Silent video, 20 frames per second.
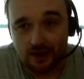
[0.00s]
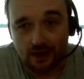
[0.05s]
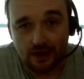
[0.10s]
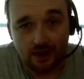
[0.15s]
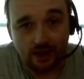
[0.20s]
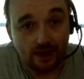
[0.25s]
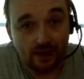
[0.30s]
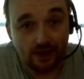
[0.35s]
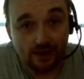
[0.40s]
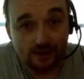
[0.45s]

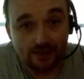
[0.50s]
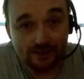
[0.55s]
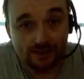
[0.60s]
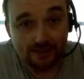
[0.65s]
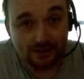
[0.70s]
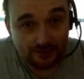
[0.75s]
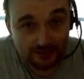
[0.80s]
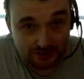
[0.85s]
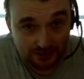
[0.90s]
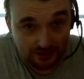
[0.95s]
And
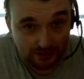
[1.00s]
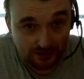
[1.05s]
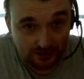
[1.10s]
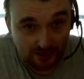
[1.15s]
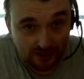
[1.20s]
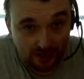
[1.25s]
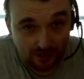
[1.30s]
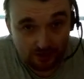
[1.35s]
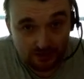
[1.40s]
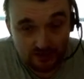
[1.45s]
turns out
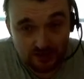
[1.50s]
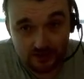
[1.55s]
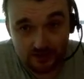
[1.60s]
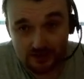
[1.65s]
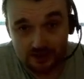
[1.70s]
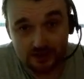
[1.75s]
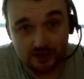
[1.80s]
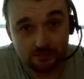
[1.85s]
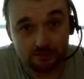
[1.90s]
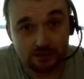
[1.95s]
I
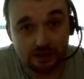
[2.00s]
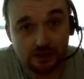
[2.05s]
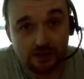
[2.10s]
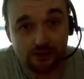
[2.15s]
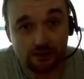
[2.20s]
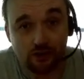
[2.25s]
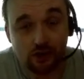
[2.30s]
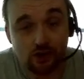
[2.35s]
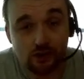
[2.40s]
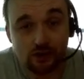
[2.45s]
was
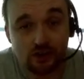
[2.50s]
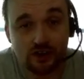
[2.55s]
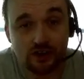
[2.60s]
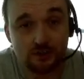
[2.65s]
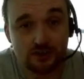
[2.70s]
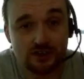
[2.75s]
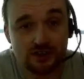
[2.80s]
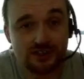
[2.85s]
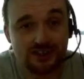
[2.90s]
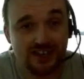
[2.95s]
completely wrong. It
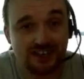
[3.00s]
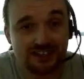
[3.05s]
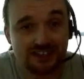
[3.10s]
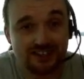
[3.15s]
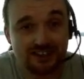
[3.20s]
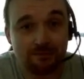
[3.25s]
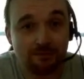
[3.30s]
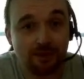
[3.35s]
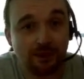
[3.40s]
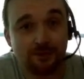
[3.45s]
was
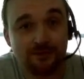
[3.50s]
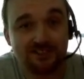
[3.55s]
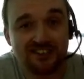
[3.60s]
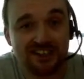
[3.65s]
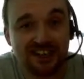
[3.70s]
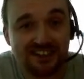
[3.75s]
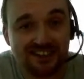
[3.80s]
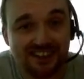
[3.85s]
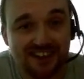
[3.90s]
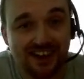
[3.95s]

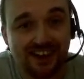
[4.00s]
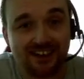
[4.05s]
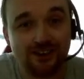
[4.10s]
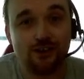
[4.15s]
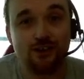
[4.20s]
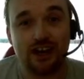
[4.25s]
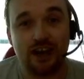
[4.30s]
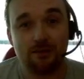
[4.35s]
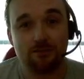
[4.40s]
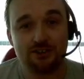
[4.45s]
£16.99
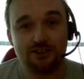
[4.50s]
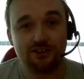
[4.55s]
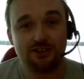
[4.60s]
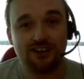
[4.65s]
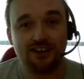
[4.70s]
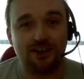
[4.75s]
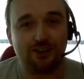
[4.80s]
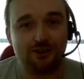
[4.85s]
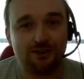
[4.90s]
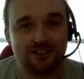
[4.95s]
on Amazon
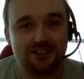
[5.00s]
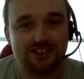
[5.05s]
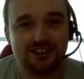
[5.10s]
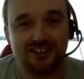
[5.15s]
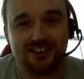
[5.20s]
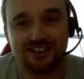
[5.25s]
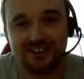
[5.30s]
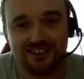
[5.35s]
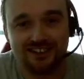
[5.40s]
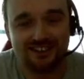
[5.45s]
and I got
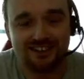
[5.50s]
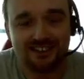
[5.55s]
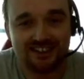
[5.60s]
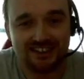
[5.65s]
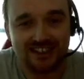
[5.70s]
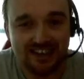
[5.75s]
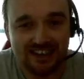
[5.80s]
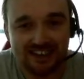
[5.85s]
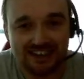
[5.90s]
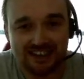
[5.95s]
it
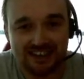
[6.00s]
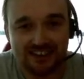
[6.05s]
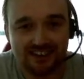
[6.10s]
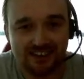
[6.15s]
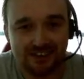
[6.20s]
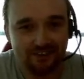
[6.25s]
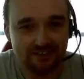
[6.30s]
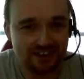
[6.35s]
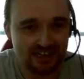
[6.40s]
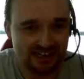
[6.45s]
next day
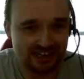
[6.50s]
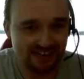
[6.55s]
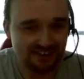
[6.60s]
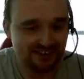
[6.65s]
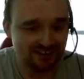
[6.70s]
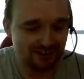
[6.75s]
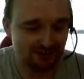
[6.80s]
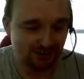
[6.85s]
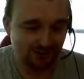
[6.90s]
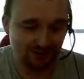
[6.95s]
delivery.
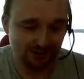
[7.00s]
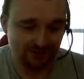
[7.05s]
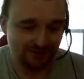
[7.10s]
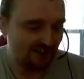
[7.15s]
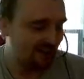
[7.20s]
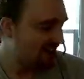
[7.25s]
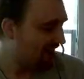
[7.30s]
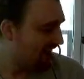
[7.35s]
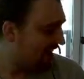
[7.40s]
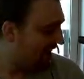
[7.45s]
So
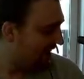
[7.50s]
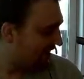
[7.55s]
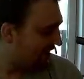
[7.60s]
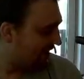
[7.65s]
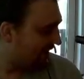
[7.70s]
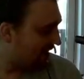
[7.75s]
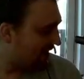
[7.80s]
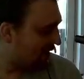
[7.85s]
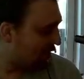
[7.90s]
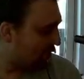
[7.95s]

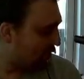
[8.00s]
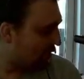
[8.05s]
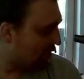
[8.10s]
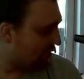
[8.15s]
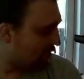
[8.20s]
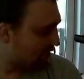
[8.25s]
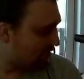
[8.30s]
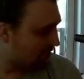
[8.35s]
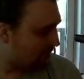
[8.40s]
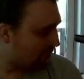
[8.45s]
there you go.
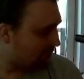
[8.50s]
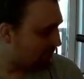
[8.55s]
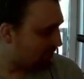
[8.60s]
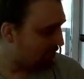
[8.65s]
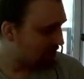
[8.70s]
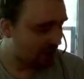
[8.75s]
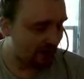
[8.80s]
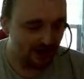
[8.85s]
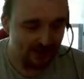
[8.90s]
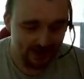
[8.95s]
Should always
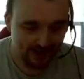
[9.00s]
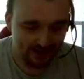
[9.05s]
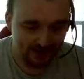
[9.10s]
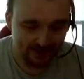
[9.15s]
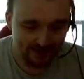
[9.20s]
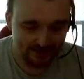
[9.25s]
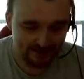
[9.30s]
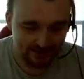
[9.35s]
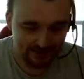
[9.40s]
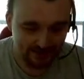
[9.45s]
check, I
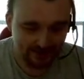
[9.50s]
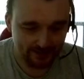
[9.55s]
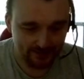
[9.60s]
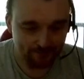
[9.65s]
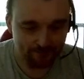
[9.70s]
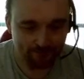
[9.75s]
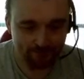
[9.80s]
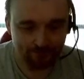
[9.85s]
guess, eh?